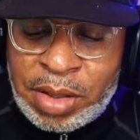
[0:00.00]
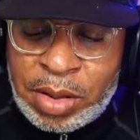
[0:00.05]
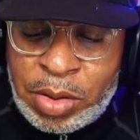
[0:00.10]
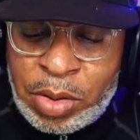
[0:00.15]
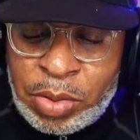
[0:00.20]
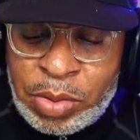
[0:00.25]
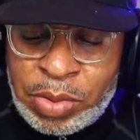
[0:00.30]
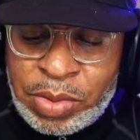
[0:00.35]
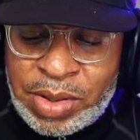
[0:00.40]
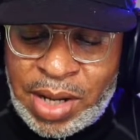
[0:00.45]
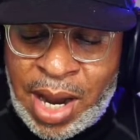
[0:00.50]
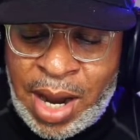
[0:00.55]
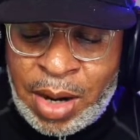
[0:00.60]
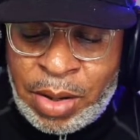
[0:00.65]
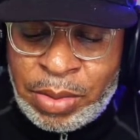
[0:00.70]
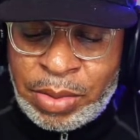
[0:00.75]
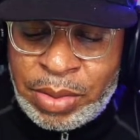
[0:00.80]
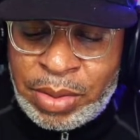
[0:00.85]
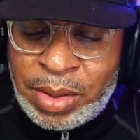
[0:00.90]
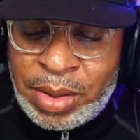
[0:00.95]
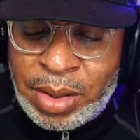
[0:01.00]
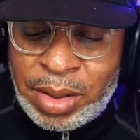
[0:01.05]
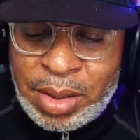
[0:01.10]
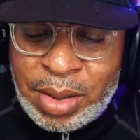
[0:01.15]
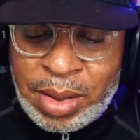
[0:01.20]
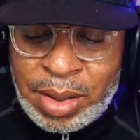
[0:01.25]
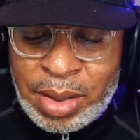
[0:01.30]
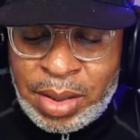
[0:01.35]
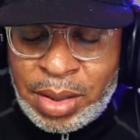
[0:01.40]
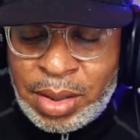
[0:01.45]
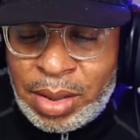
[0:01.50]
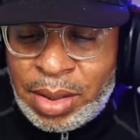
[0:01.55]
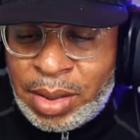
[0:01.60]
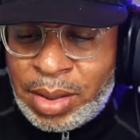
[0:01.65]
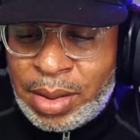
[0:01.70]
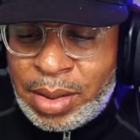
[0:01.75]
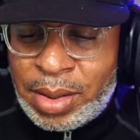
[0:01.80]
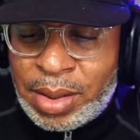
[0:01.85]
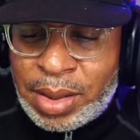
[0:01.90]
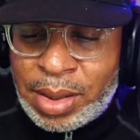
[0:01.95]
Sagoon's out,
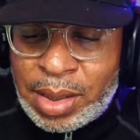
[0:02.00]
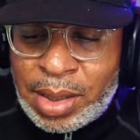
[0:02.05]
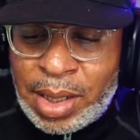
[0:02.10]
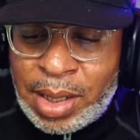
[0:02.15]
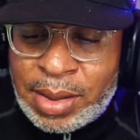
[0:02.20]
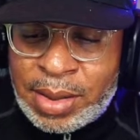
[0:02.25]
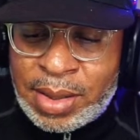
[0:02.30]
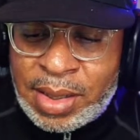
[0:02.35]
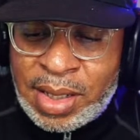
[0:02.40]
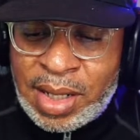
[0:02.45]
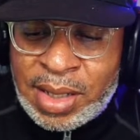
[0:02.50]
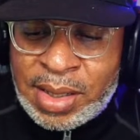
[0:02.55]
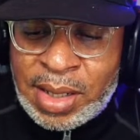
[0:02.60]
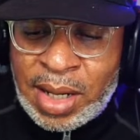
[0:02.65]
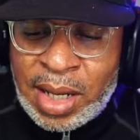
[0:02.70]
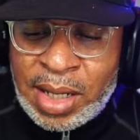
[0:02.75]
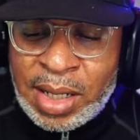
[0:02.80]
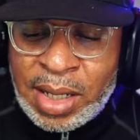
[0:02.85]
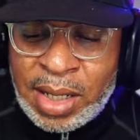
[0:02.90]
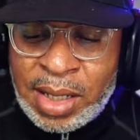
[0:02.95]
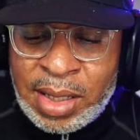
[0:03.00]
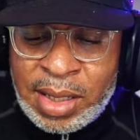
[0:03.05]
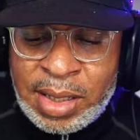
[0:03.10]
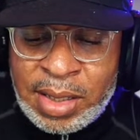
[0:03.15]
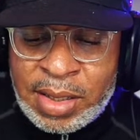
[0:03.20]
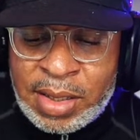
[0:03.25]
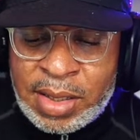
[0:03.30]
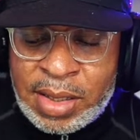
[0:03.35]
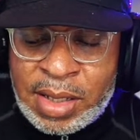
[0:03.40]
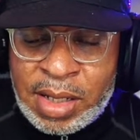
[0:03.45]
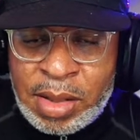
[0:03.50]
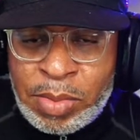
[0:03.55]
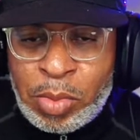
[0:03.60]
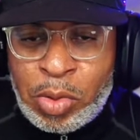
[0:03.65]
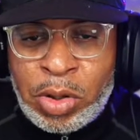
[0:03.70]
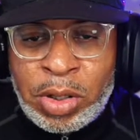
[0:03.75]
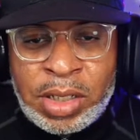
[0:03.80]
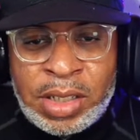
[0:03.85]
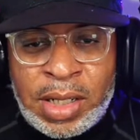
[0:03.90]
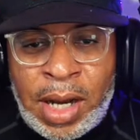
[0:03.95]
that's like at least 10
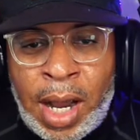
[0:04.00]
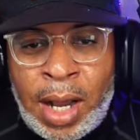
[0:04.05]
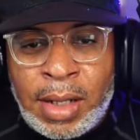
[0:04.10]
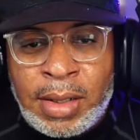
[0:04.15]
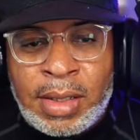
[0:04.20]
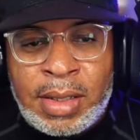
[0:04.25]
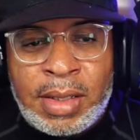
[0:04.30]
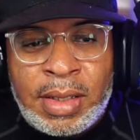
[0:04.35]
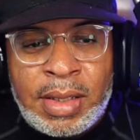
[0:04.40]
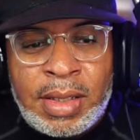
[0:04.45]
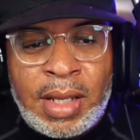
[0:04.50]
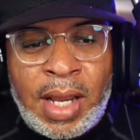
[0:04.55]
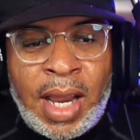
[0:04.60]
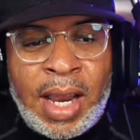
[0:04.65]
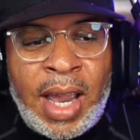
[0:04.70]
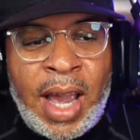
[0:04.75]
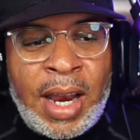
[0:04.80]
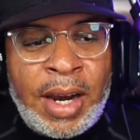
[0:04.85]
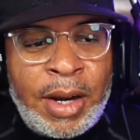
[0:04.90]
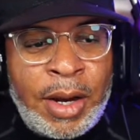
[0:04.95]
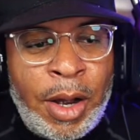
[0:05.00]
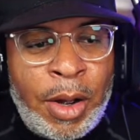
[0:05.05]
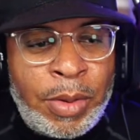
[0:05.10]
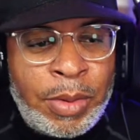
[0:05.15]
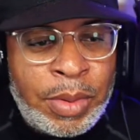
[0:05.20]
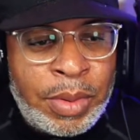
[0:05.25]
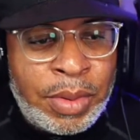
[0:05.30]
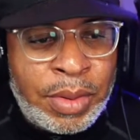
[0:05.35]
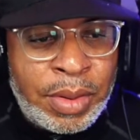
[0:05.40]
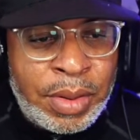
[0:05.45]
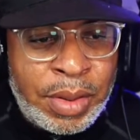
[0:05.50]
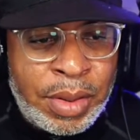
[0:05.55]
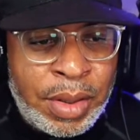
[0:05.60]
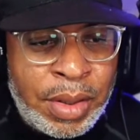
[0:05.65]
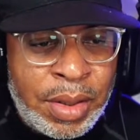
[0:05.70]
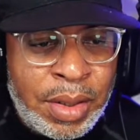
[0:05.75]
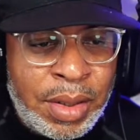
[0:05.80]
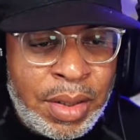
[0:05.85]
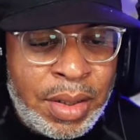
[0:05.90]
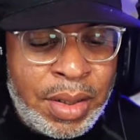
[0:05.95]
more shots that got to go.
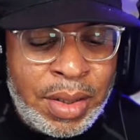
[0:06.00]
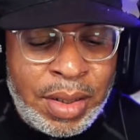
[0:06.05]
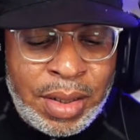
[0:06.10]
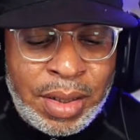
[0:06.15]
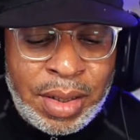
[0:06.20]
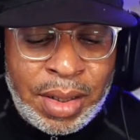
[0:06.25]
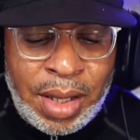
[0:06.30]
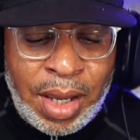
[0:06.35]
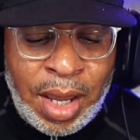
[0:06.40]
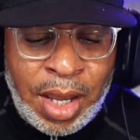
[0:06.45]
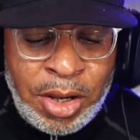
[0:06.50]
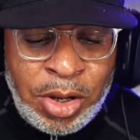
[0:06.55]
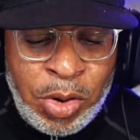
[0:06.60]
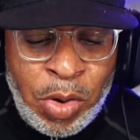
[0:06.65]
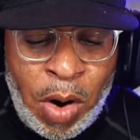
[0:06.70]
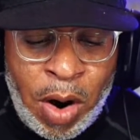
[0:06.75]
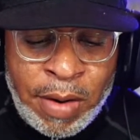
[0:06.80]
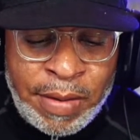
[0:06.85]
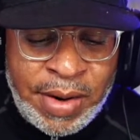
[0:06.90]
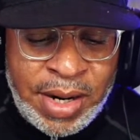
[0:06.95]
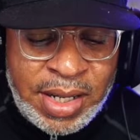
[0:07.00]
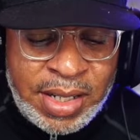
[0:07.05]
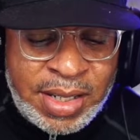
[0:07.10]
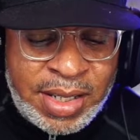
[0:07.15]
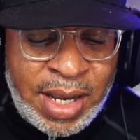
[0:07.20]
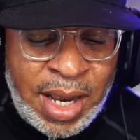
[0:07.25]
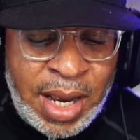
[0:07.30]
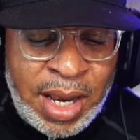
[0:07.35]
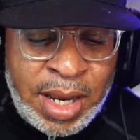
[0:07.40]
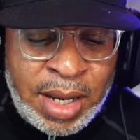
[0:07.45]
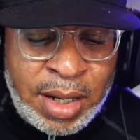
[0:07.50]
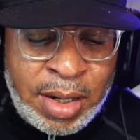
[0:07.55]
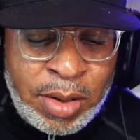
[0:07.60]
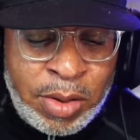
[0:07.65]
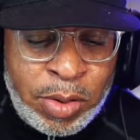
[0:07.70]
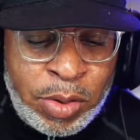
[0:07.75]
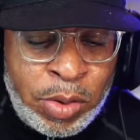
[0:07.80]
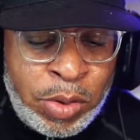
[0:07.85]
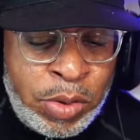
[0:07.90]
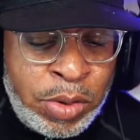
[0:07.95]
And you already said
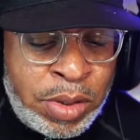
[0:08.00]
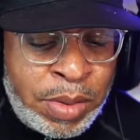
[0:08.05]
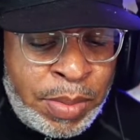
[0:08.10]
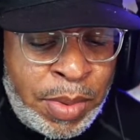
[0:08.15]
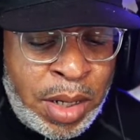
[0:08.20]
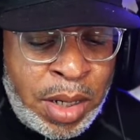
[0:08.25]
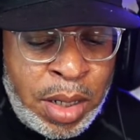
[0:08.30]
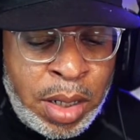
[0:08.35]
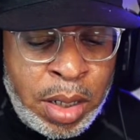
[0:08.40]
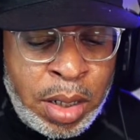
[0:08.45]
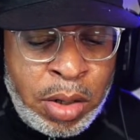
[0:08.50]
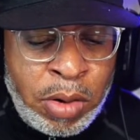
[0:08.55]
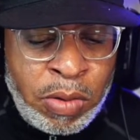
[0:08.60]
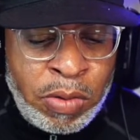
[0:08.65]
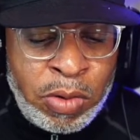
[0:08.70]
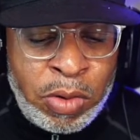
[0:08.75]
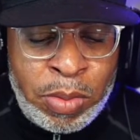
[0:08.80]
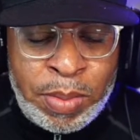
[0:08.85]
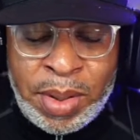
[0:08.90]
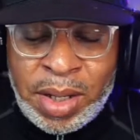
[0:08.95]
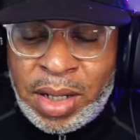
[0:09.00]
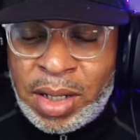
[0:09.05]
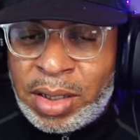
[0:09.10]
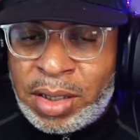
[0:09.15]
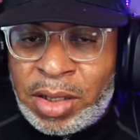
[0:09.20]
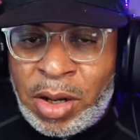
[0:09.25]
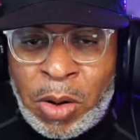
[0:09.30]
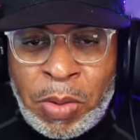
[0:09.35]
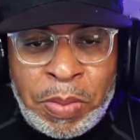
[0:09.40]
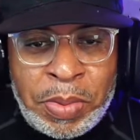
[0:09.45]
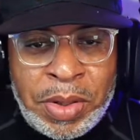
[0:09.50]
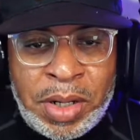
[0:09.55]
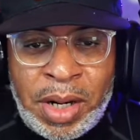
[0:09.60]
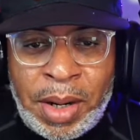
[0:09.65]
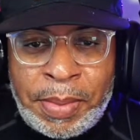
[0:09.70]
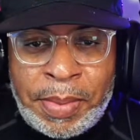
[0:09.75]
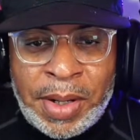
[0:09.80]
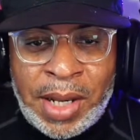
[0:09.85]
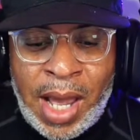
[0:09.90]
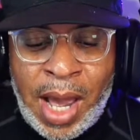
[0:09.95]
Uzma Garuba don't put
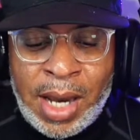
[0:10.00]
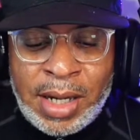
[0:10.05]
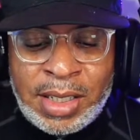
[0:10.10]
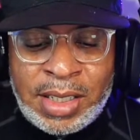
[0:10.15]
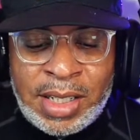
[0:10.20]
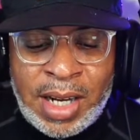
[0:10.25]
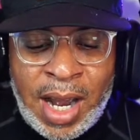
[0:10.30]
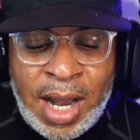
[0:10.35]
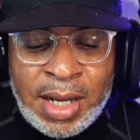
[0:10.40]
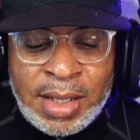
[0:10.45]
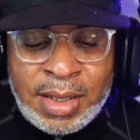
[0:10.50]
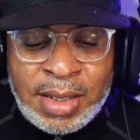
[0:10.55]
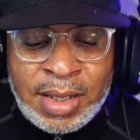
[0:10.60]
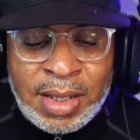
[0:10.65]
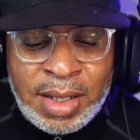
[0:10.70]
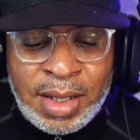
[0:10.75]
up a lot of shots.